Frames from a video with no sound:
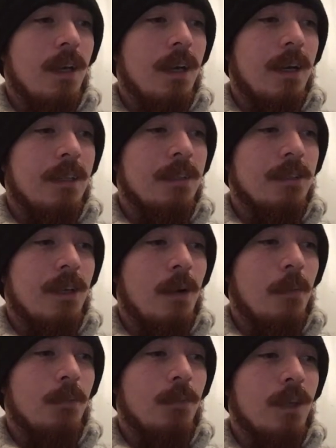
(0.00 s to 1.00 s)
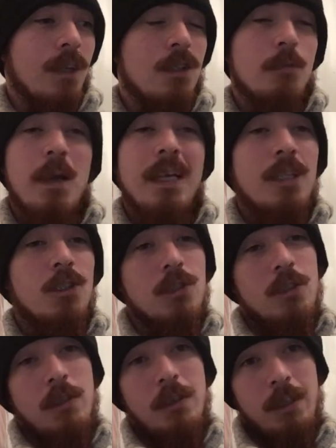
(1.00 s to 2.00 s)
and it's mainly just
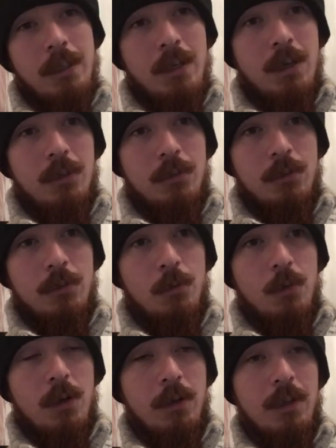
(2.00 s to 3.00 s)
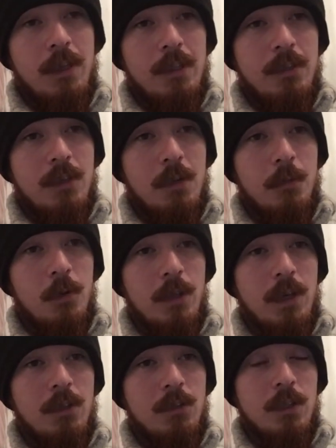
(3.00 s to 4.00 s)
to look at the artwork and all
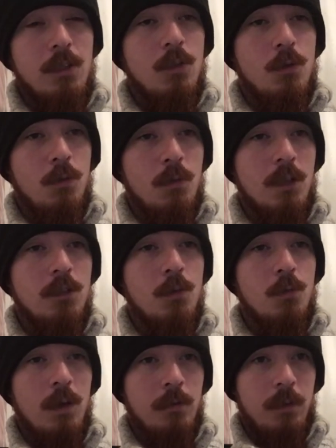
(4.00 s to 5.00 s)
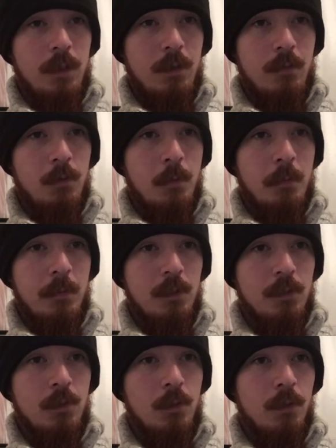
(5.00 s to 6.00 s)
that, because I do roughly remember the
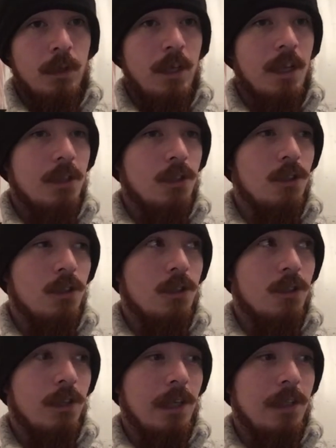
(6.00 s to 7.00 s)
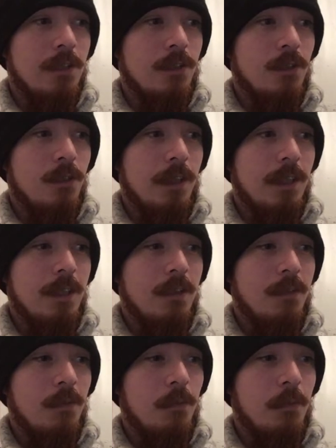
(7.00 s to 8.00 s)
story. It's just trying to like
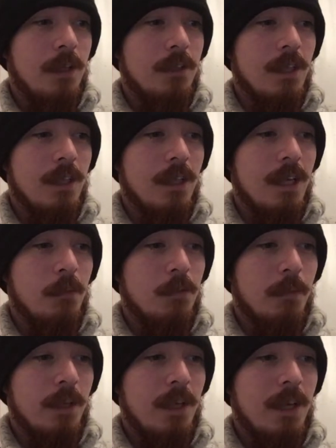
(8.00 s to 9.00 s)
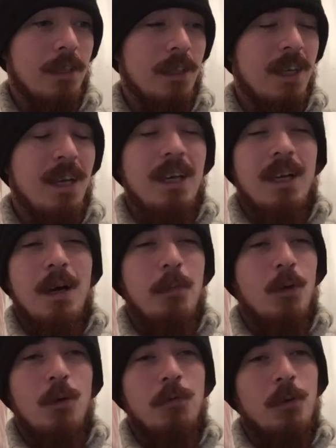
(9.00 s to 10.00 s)
maintain the names in my head. I'm
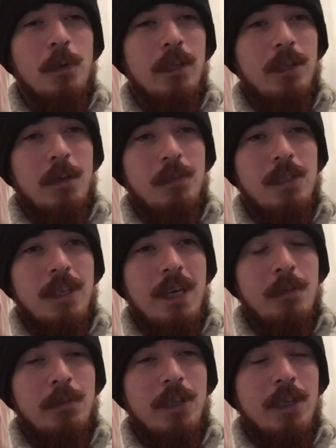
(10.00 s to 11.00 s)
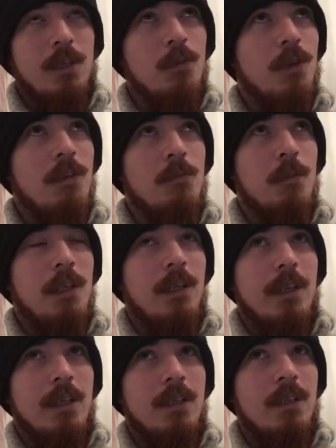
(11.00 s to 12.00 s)
awful when it comes to names. Like, you give me
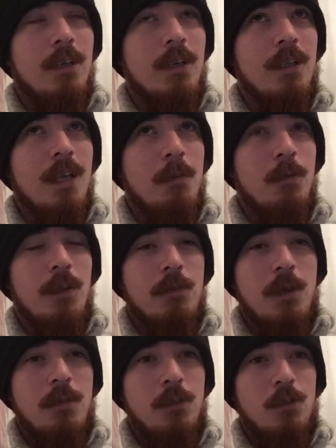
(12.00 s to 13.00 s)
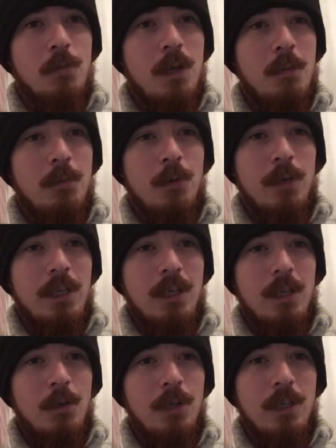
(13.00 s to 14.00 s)
like a name of like 500 people, and I'll
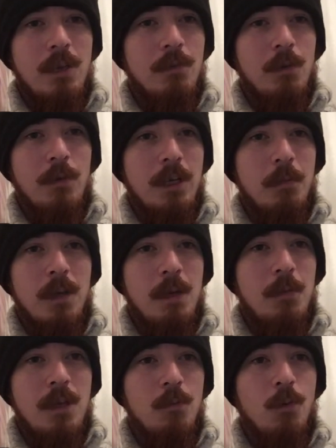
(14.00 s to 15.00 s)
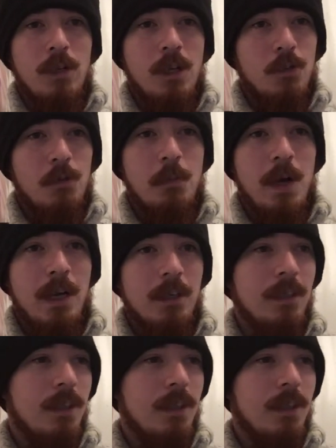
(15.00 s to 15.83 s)
only give you like maybe 100 back.